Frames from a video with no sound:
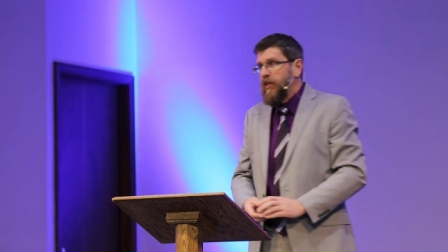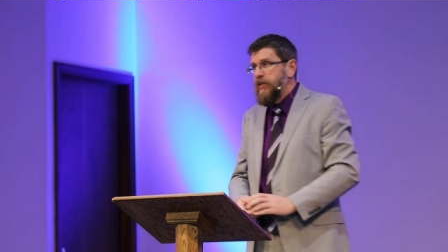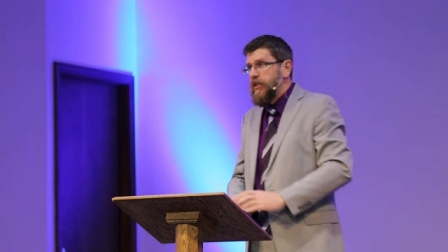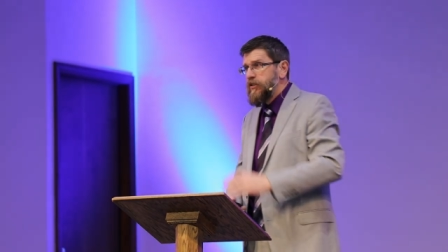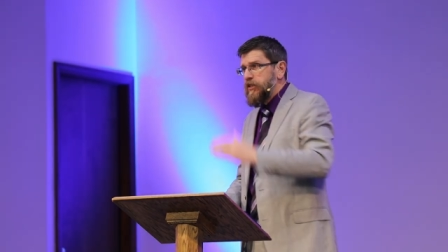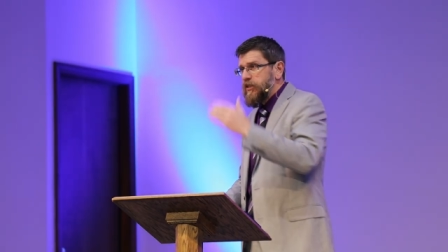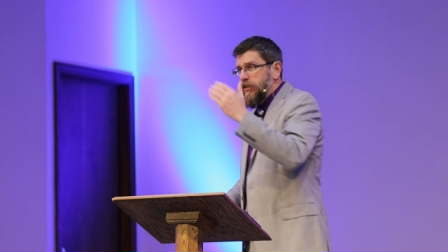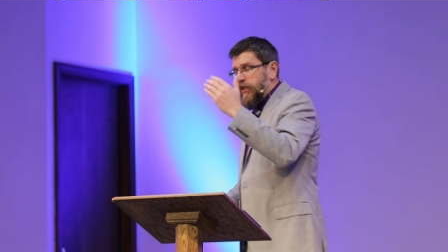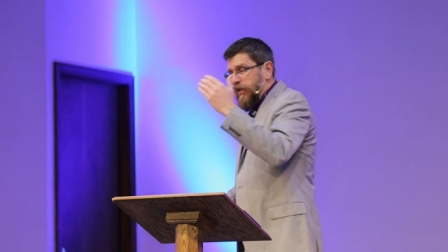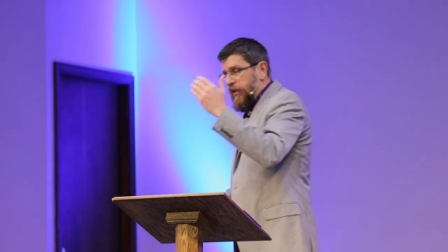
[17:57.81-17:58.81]
He tells, us,
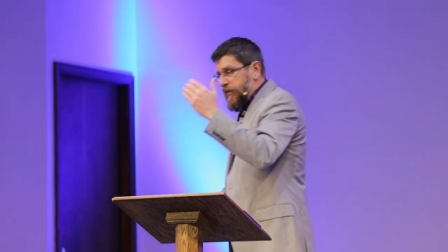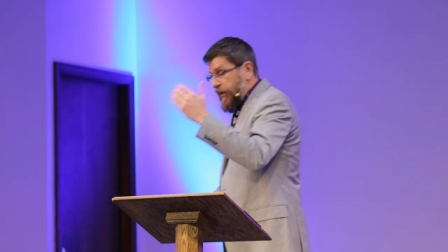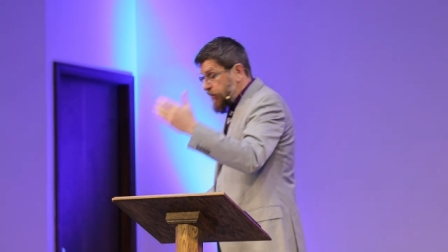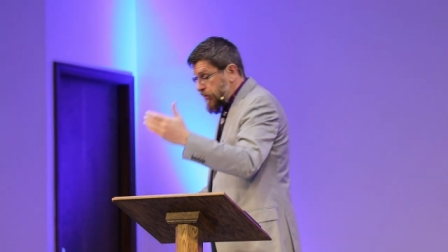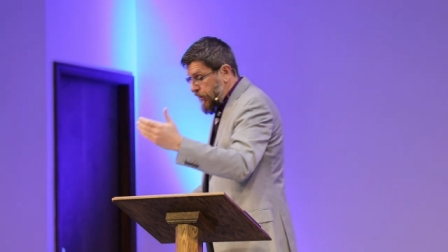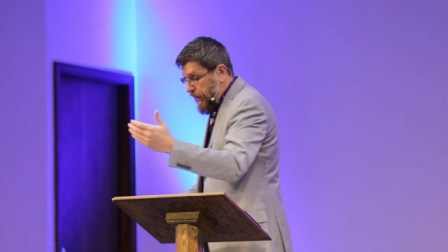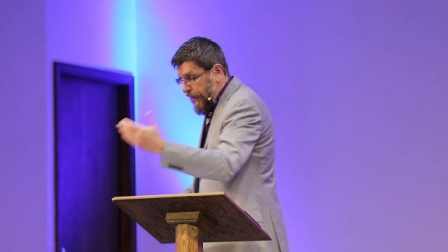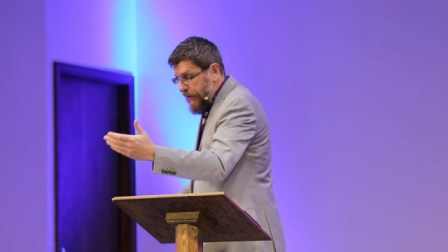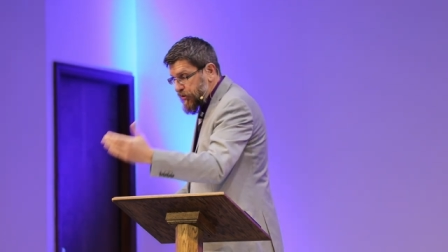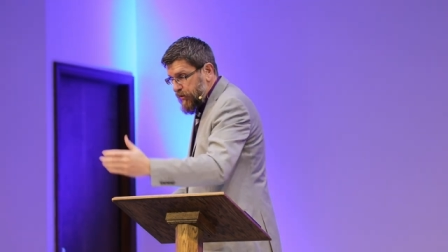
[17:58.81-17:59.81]
tells her that
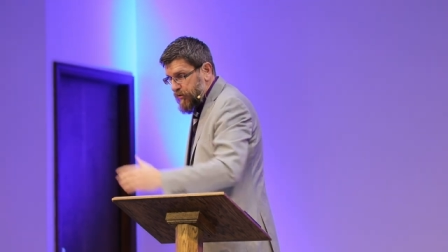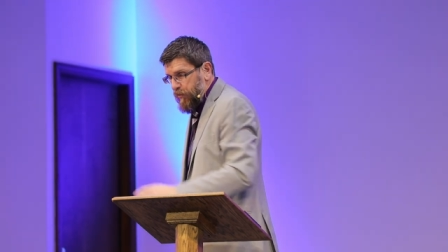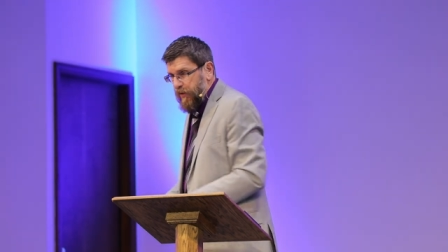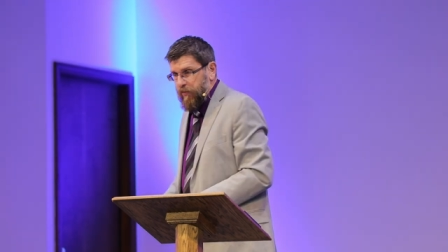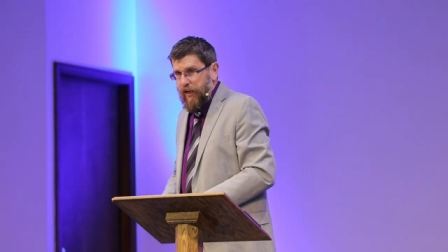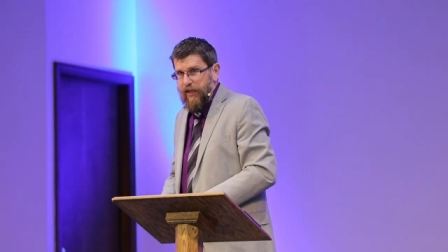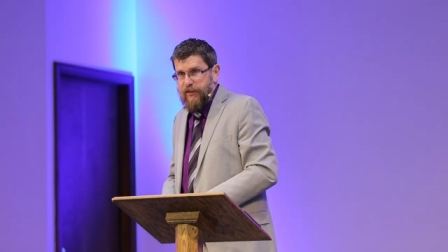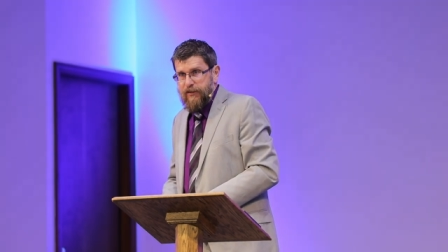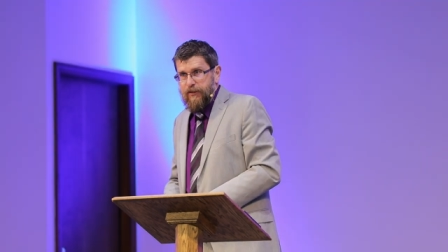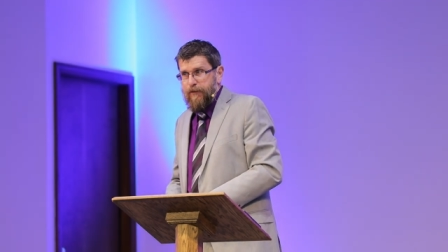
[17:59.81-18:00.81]
Lazarus will be
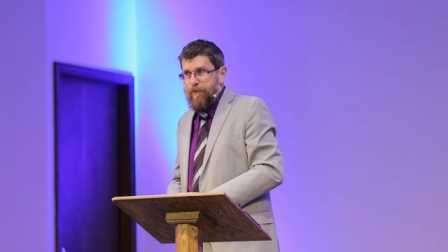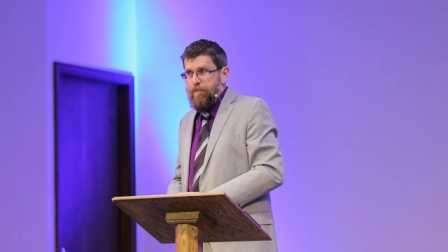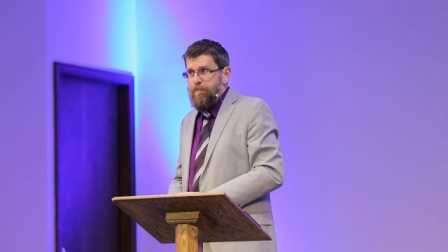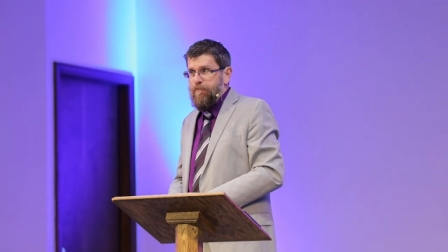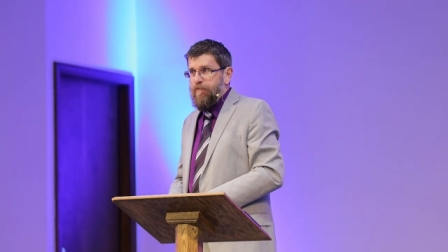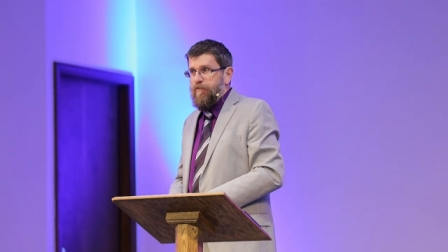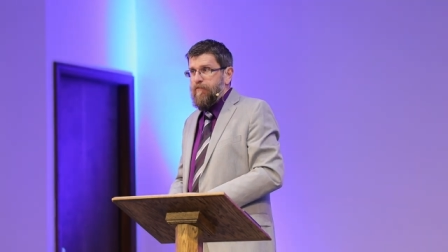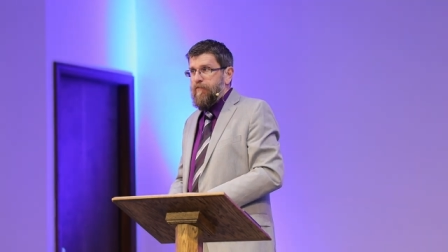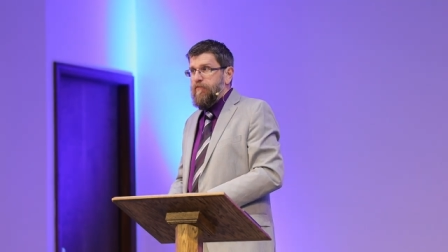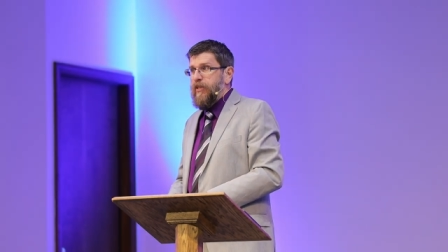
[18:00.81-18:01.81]
raised.
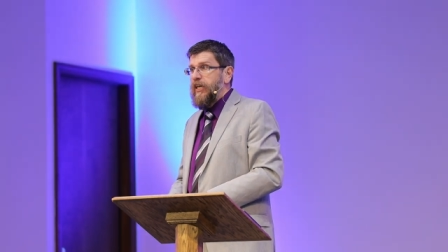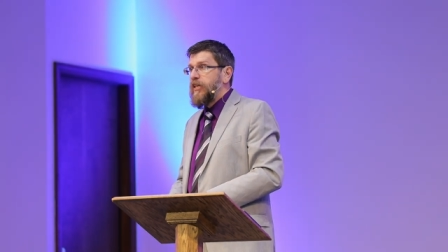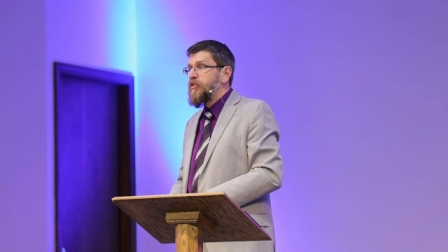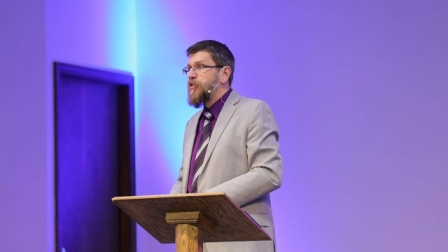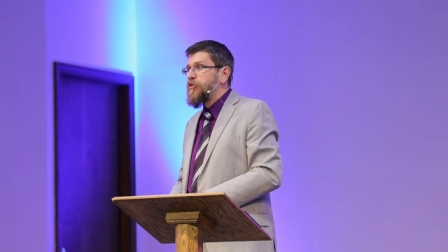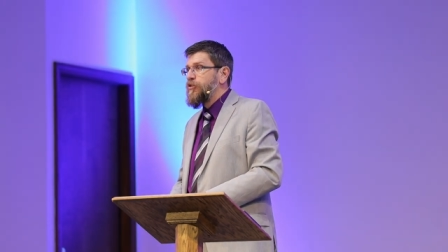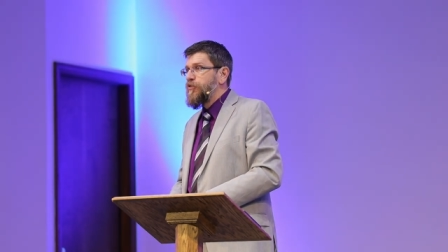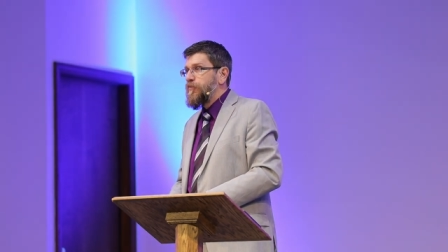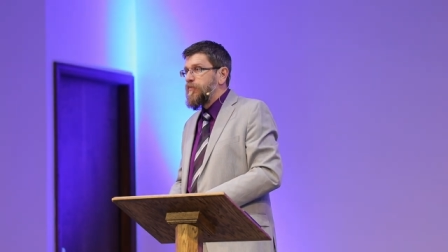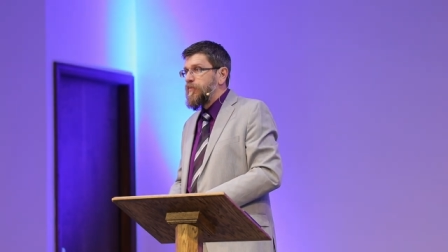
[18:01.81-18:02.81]
They head to the
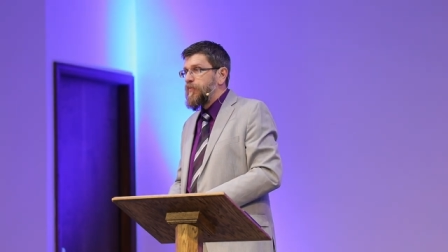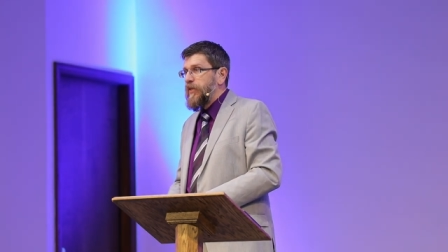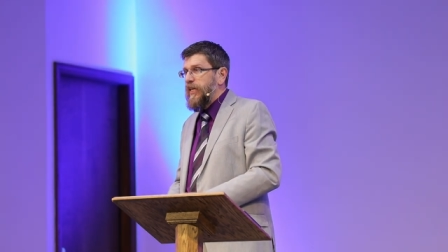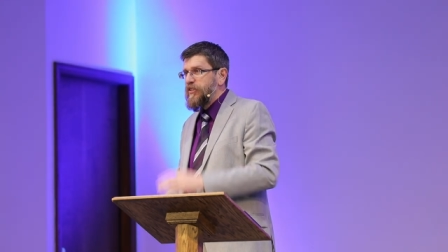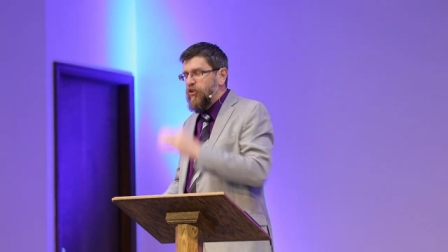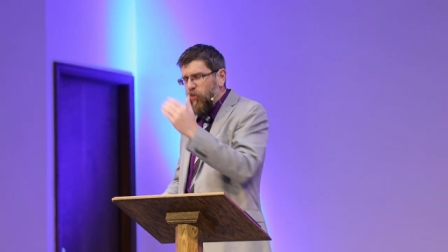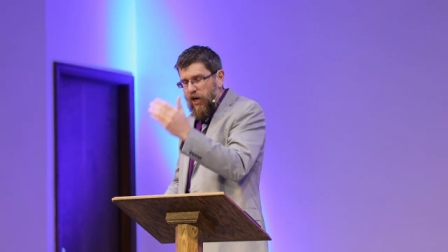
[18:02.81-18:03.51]
tomb. And as they're